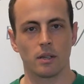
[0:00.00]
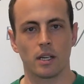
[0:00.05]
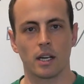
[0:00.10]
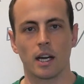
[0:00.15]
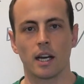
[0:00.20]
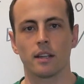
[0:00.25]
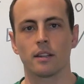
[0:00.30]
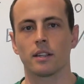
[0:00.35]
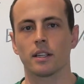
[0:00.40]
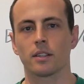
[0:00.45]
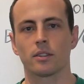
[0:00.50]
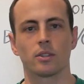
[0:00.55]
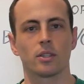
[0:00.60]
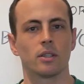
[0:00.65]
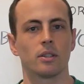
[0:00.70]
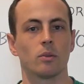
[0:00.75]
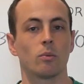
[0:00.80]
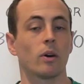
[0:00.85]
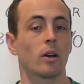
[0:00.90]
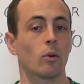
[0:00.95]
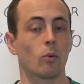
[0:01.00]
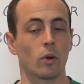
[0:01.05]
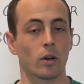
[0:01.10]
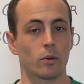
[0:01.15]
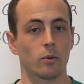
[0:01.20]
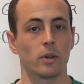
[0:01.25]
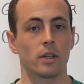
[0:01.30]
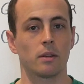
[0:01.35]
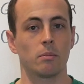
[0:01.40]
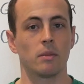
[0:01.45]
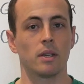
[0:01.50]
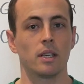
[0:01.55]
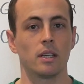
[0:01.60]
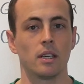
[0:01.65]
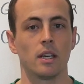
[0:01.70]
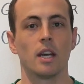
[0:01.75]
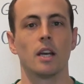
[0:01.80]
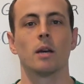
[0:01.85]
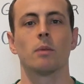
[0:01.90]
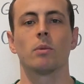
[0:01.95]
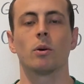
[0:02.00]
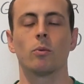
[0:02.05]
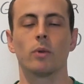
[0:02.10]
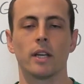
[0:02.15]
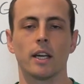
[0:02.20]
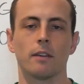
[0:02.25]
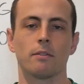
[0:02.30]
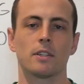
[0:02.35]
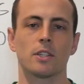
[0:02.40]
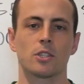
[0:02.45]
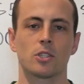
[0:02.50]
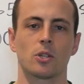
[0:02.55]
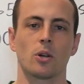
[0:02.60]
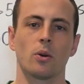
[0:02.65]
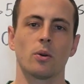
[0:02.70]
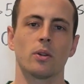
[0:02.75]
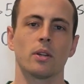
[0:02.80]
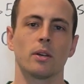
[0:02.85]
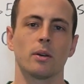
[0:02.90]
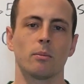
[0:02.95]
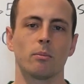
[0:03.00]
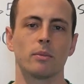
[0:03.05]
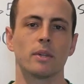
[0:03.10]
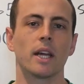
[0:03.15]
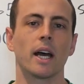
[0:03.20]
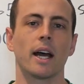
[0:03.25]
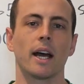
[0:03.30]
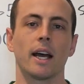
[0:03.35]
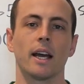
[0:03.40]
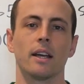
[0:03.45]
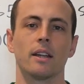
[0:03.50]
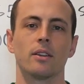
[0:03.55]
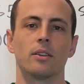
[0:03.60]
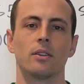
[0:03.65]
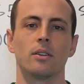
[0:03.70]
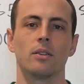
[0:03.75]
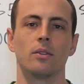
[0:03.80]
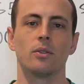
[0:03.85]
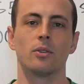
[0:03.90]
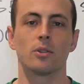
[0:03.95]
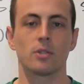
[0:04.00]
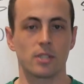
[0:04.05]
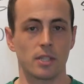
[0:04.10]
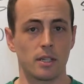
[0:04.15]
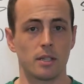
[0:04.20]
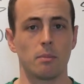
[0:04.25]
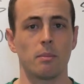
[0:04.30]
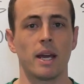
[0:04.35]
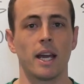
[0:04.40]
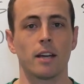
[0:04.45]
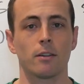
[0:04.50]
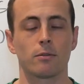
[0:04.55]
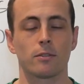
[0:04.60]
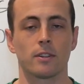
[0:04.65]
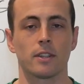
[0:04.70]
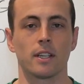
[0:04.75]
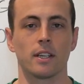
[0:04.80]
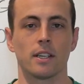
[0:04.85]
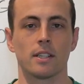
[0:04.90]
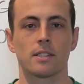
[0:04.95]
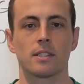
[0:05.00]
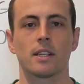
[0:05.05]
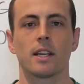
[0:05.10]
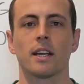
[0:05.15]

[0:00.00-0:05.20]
I think they want to work with me, but we have to show them that there's a demand for this,